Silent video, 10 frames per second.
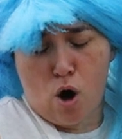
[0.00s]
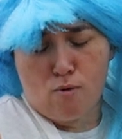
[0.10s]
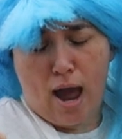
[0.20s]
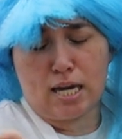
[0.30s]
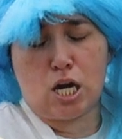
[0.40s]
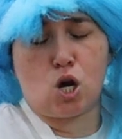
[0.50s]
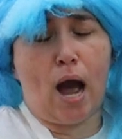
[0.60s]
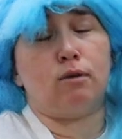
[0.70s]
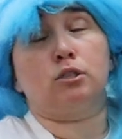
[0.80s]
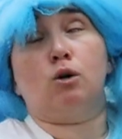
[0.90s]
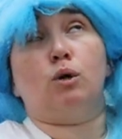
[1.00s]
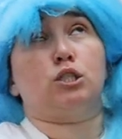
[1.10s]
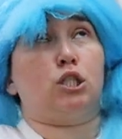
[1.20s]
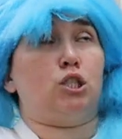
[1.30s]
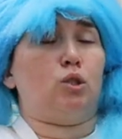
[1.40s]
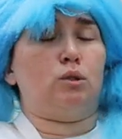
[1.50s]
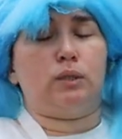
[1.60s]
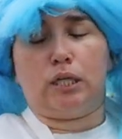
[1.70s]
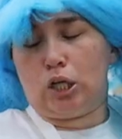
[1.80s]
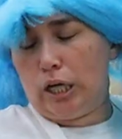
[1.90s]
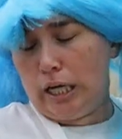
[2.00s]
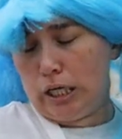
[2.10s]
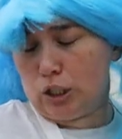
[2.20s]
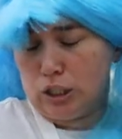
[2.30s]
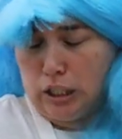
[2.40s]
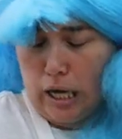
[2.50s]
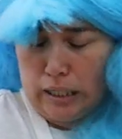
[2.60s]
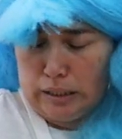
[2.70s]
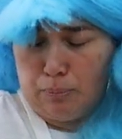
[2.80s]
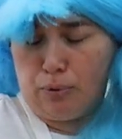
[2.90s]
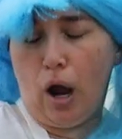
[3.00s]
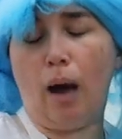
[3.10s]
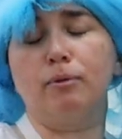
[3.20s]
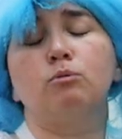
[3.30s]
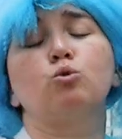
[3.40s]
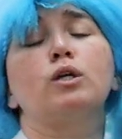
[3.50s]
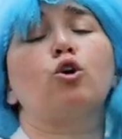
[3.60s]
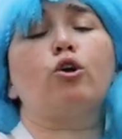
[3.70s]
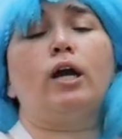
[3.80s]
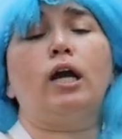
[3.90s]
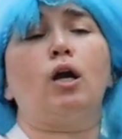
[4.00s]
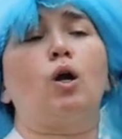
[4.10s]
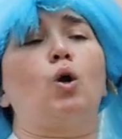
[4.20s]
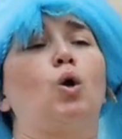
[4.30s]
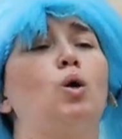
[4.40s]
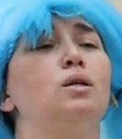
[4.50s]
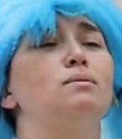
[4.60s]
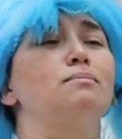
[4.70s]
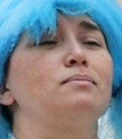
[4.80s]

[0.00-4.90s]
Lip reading: right here, I don't know what she doing with her hair. She got some problems with her hair.